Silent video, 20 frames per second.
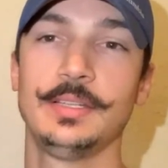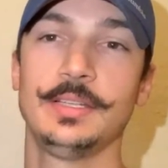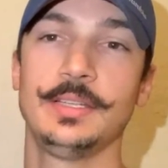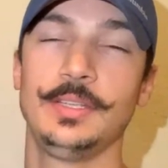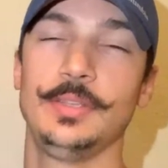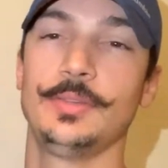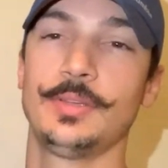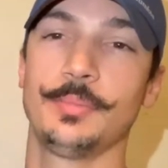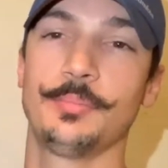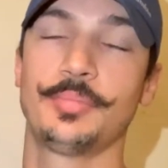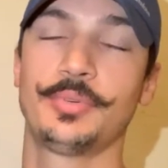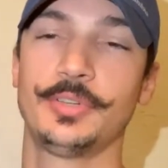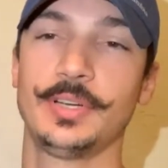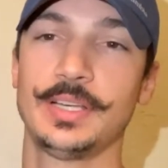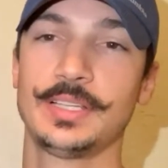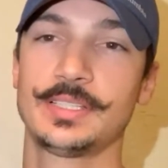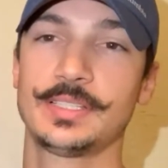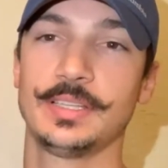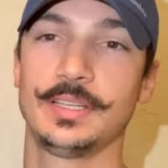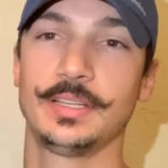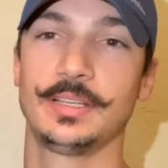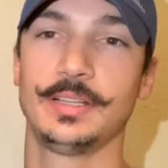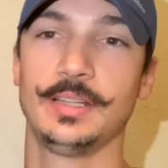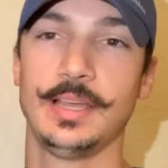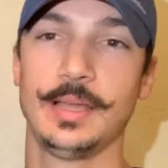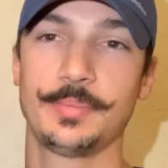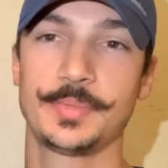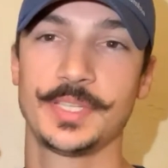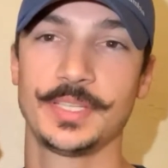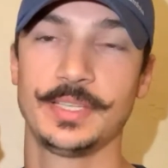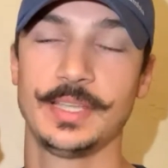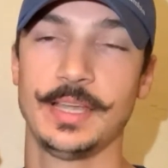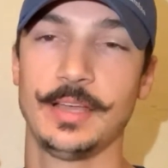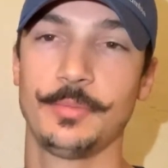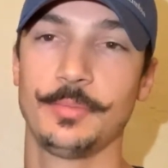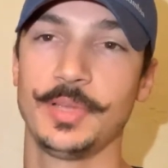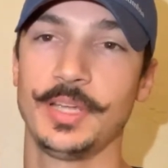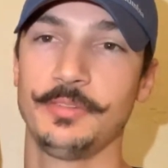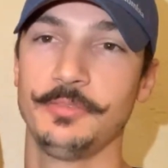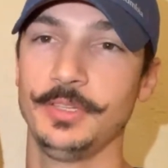You can press and collapse it
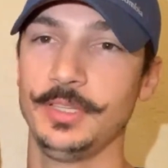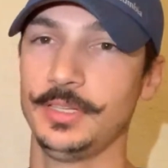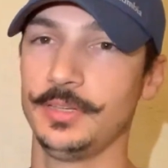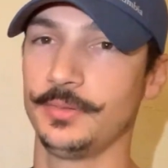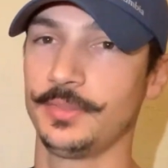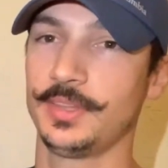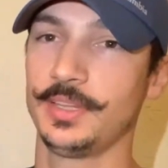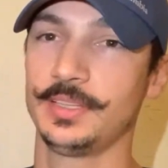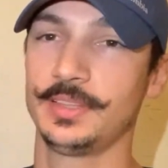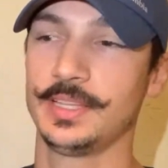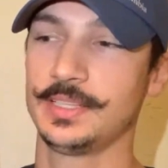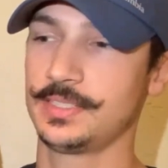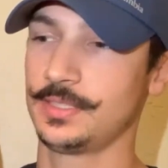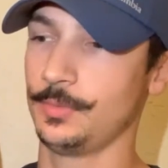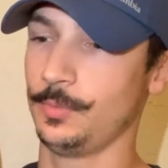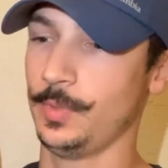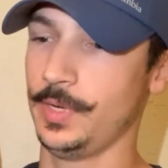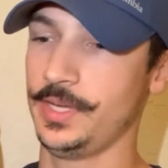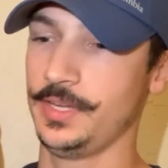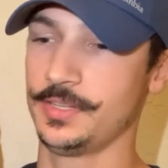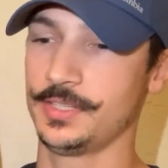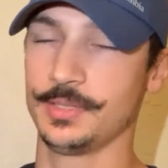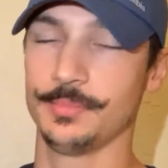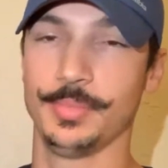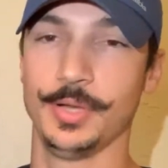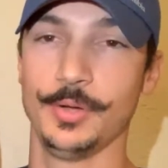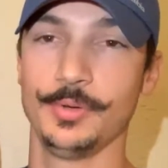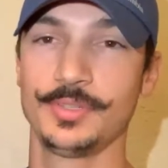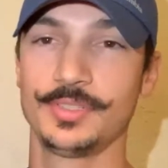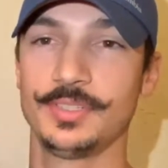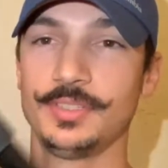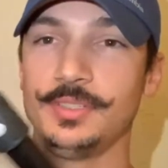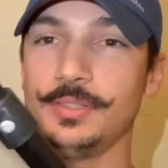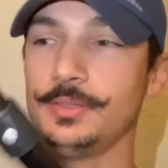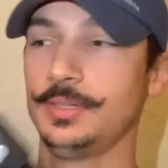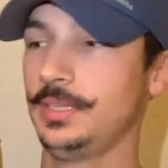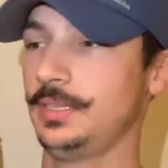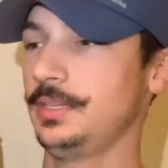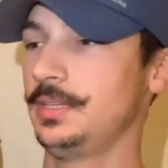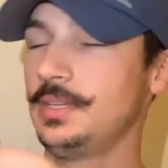down, but I really don't think that's the way you're supposed to
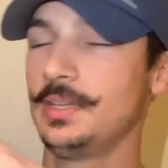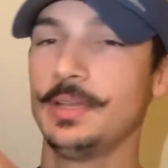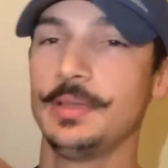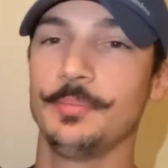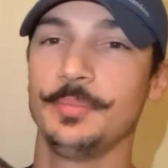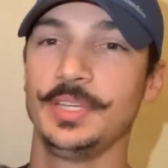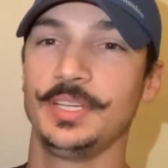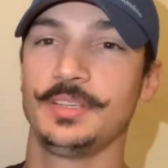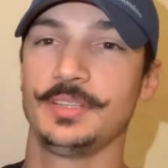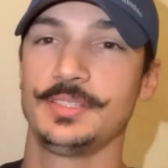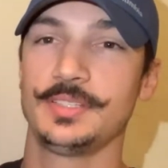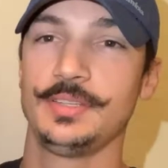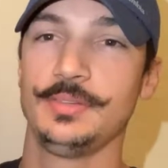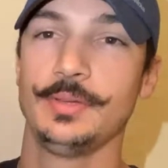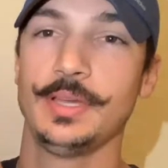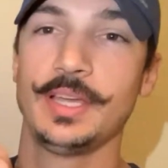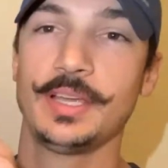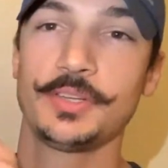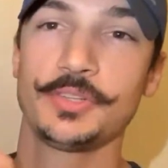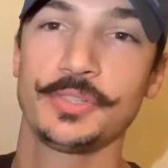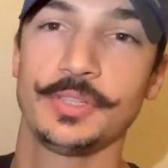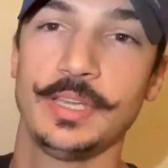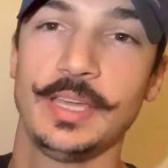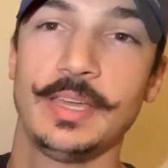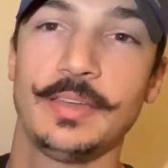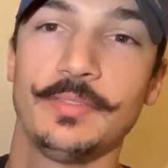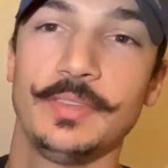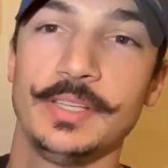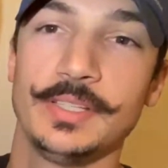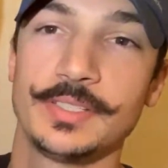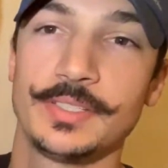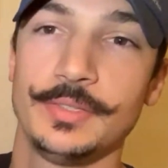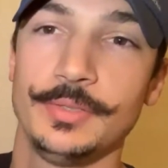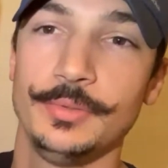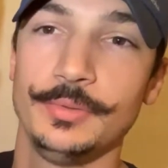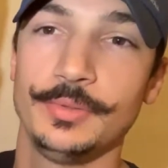do it, because you actually have these two